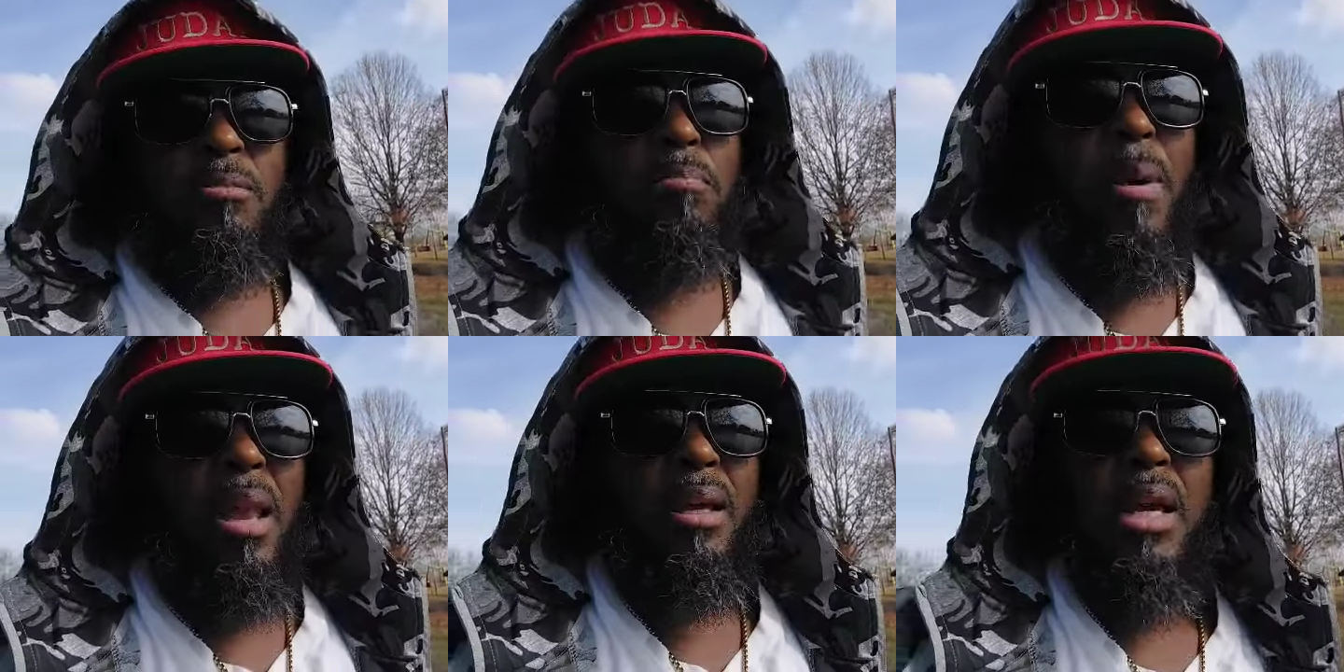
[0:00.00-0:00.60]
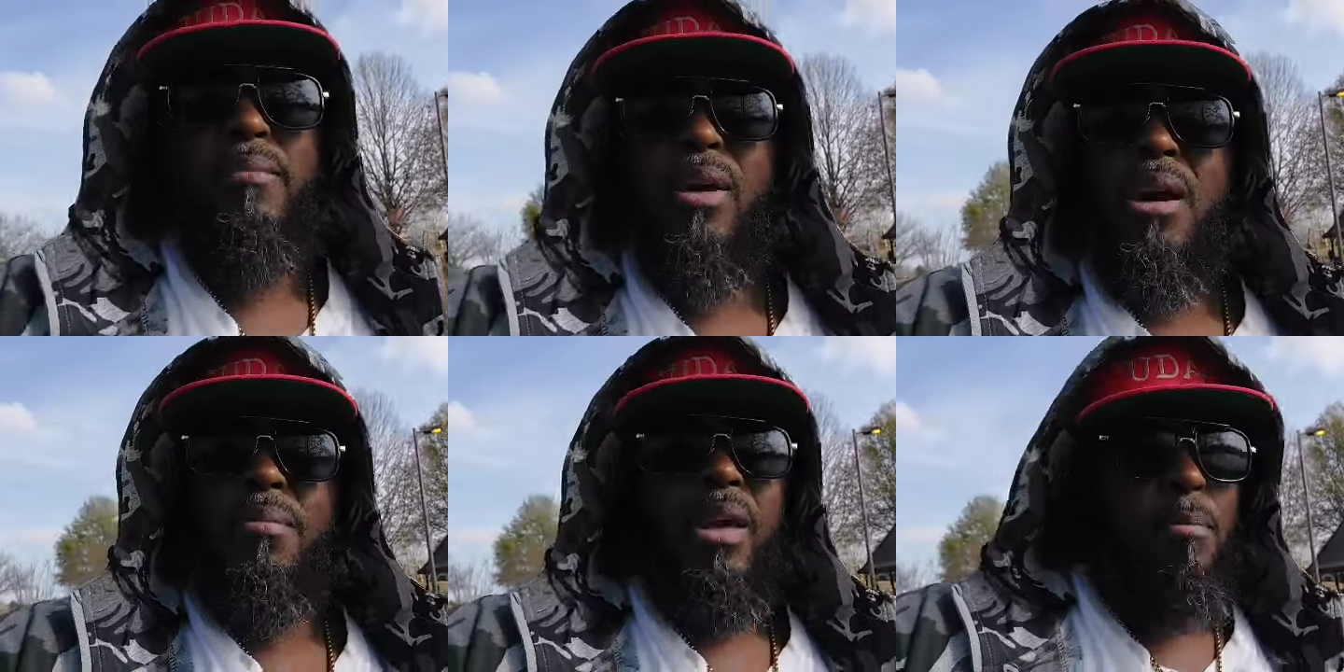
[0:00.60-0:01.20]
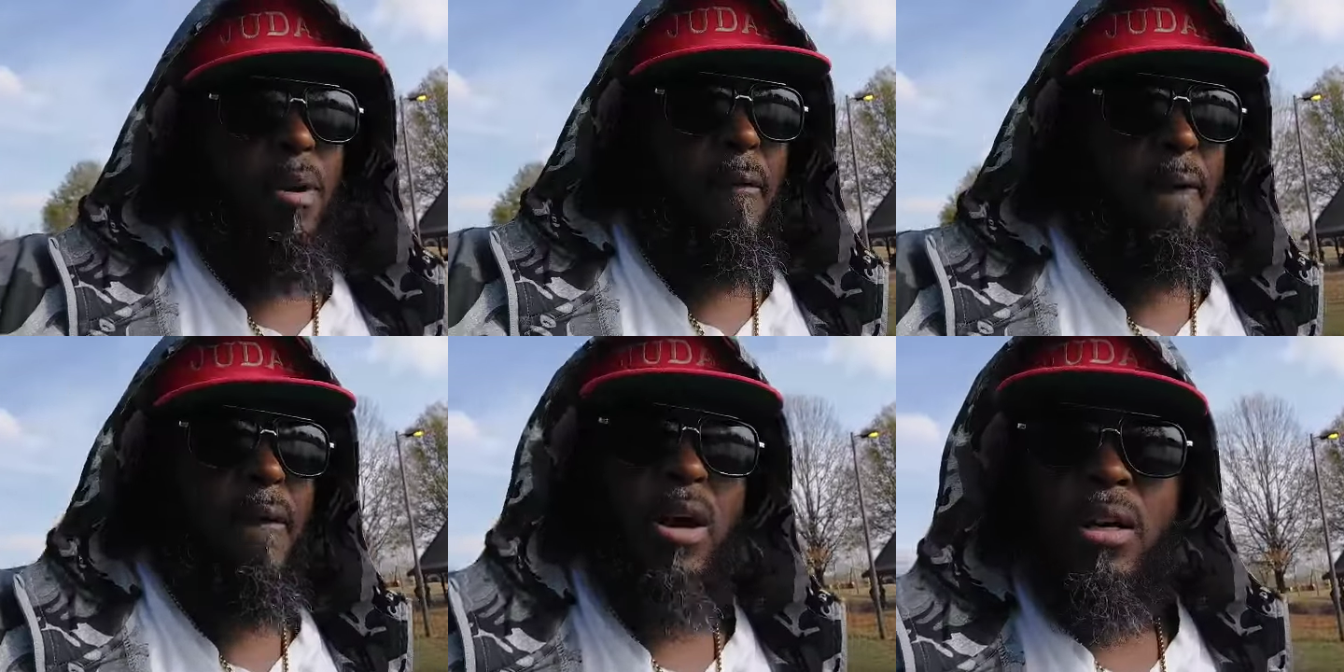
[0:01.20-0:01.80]
them Malachim to come get me?
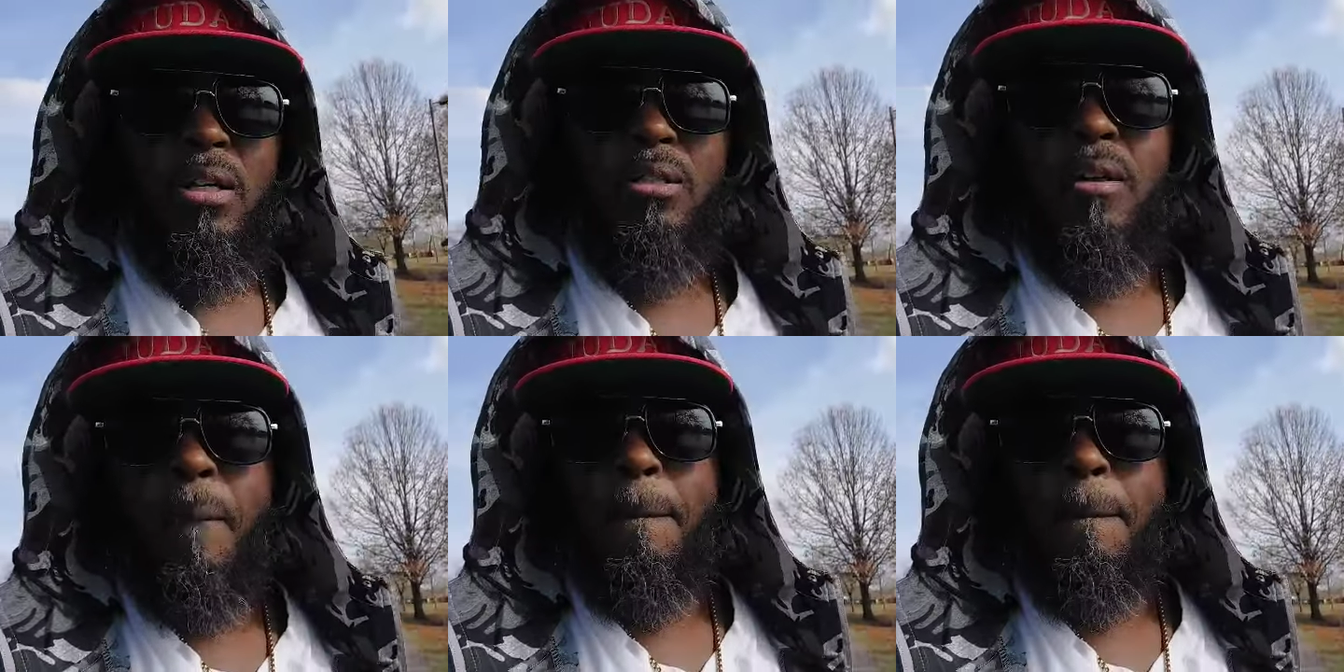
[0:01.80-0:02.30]
Cause